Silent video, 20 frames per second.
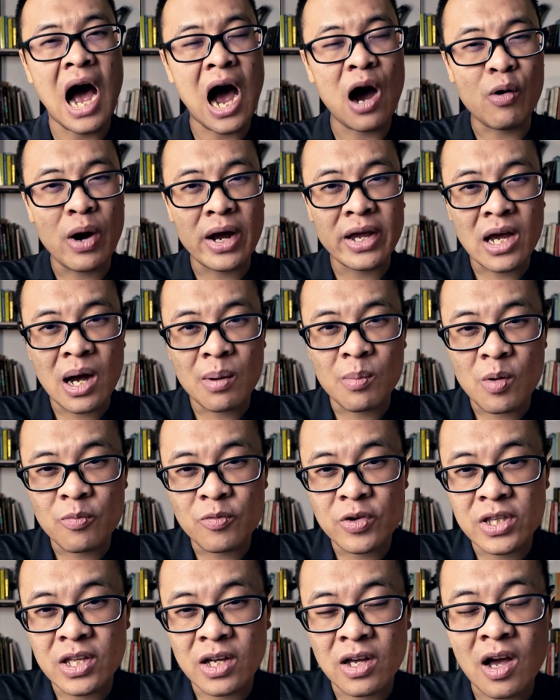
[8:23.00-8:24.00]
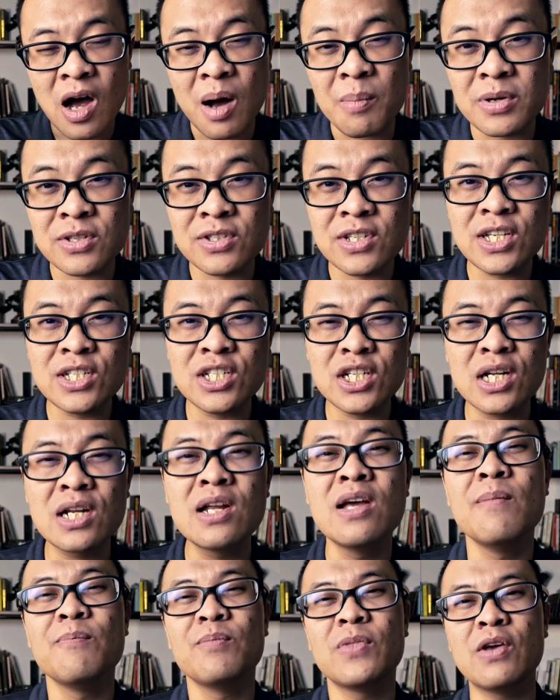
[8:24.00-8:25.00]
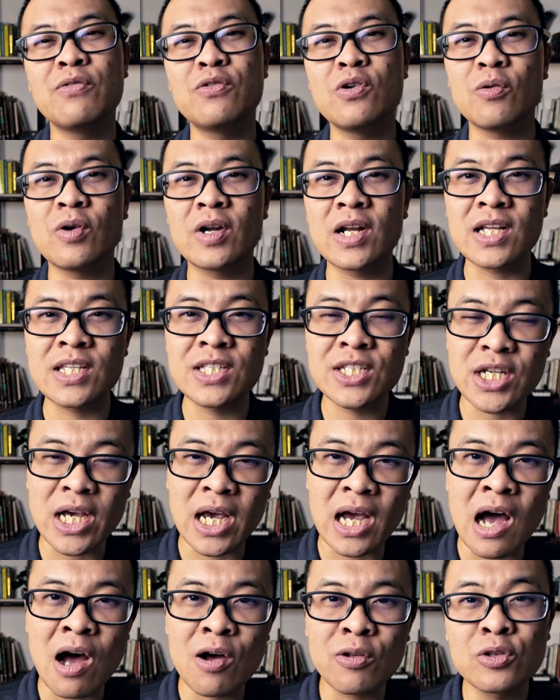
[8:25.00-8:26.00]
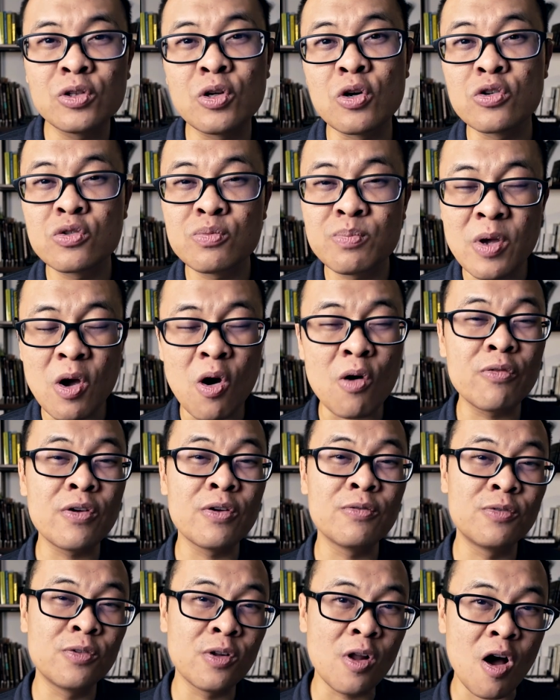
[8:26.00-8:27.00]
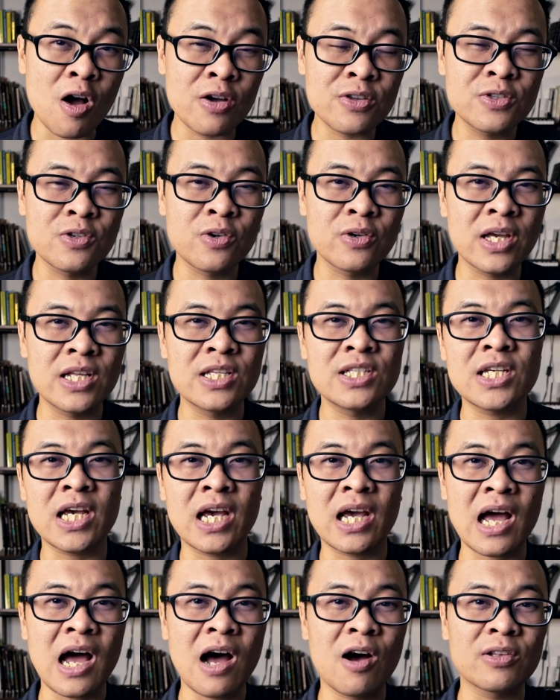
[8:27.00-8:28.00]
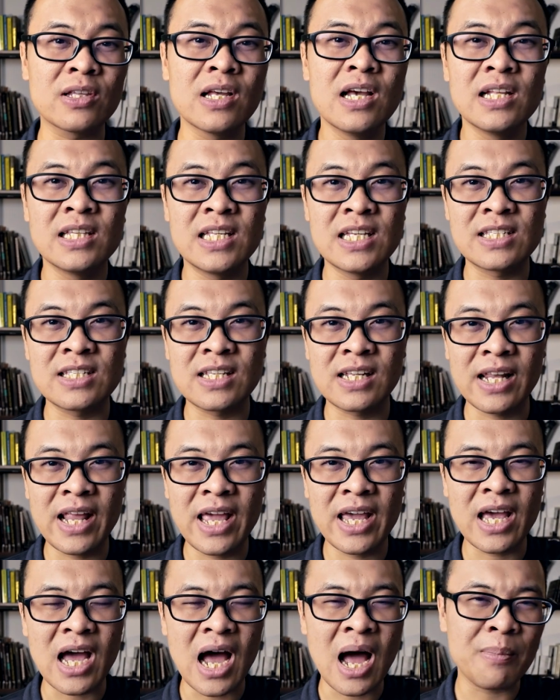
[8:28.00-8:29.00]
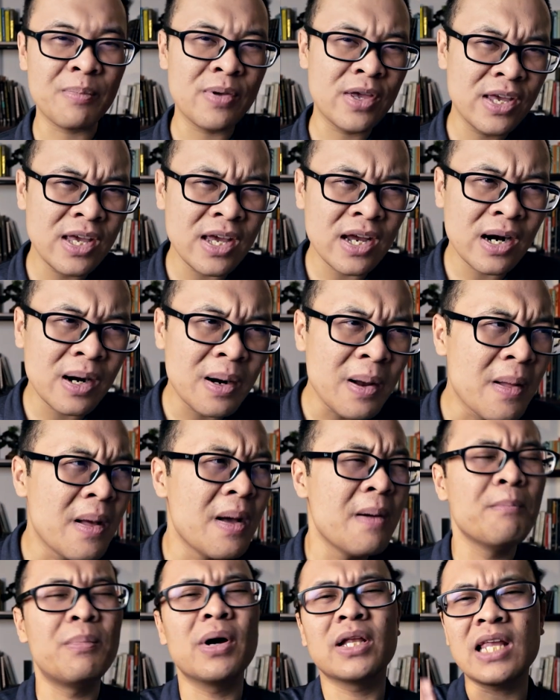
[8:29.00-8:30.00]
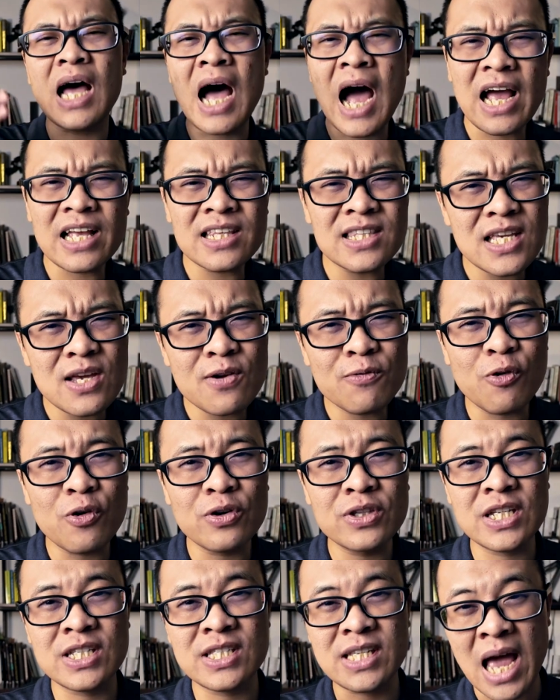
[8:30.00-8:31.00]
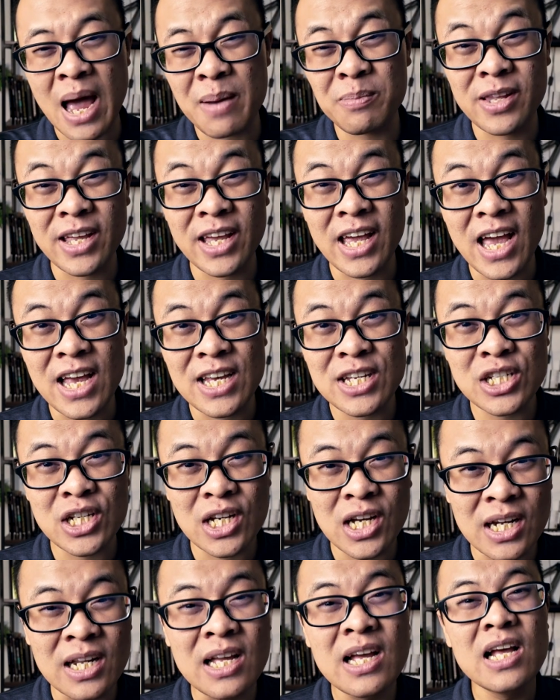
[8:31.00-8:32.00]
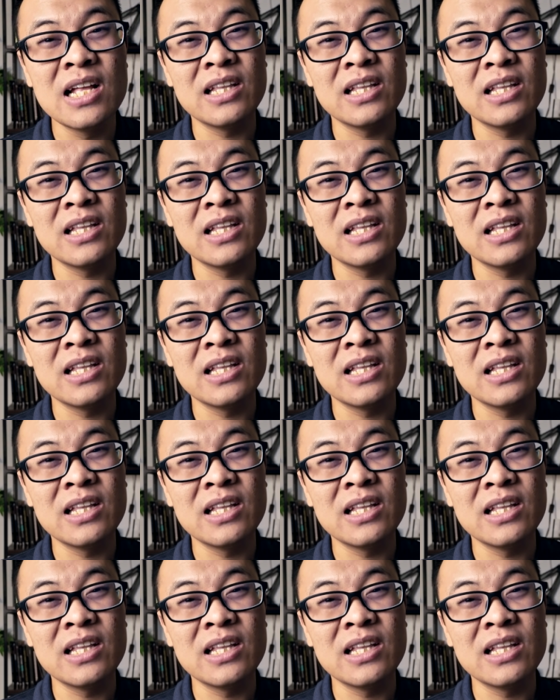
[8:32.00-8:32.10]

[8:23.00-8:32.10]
how I come up with the composition. If you want to check out those POV vlogs, you can check out this link up here. But I think for this application,